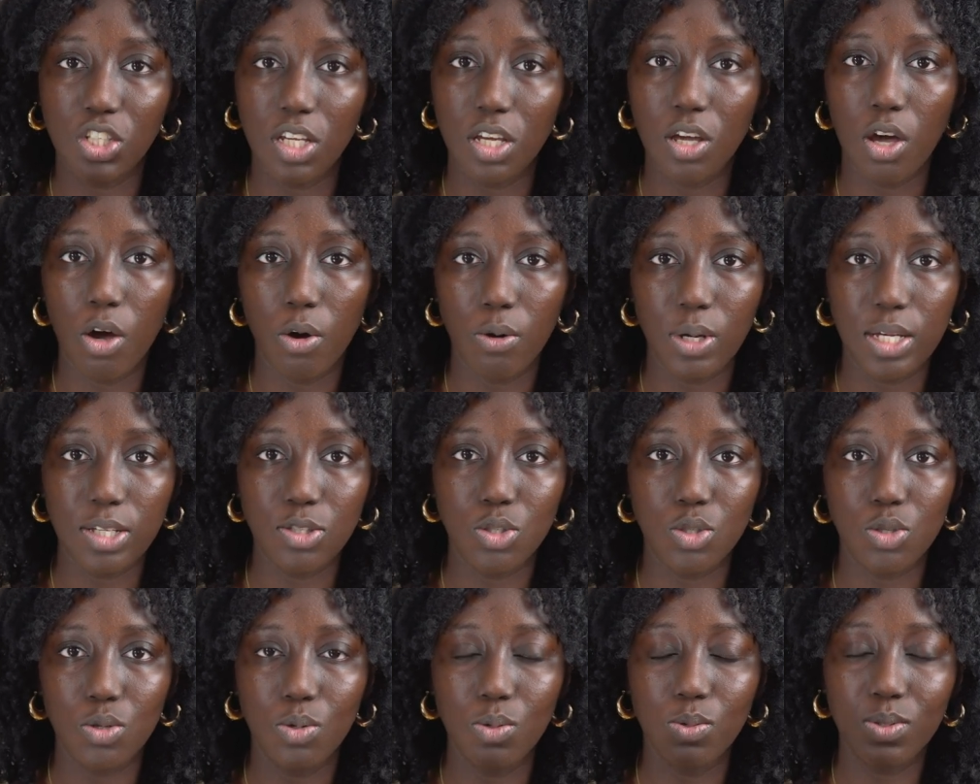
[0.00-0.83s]
going
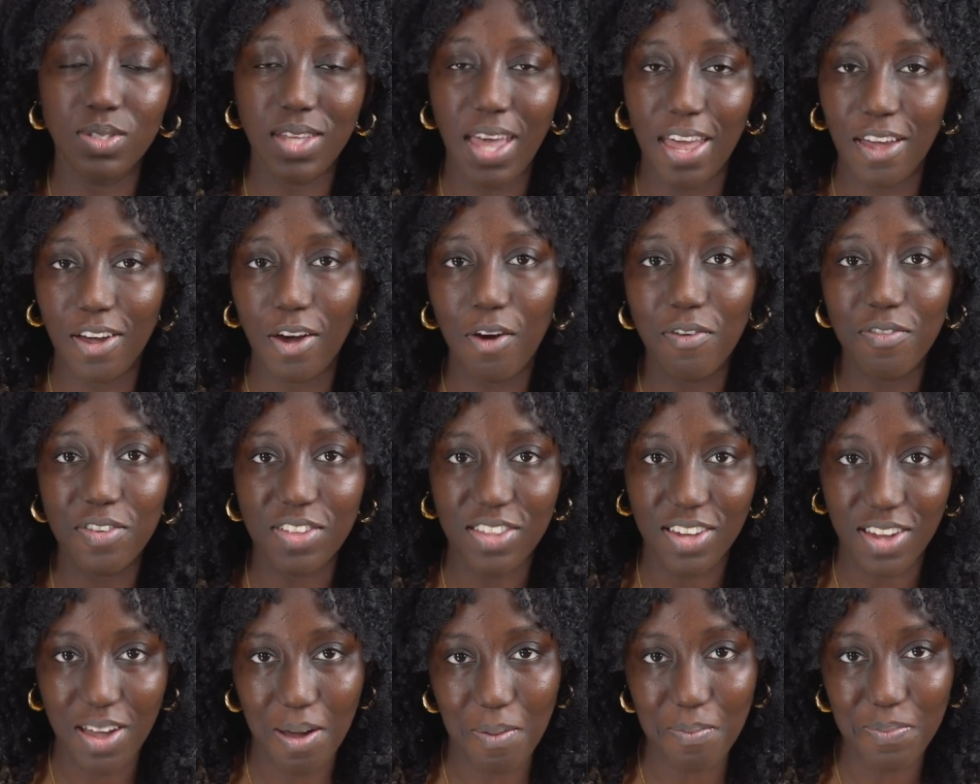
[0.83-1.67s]
to take over
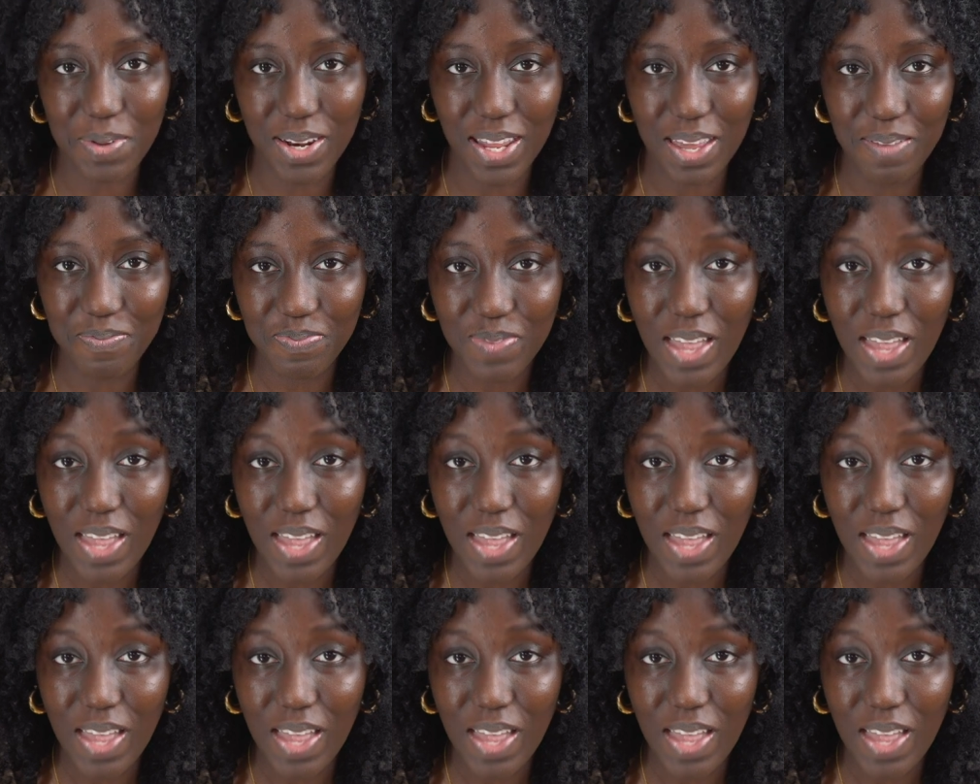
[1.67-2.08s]
the company.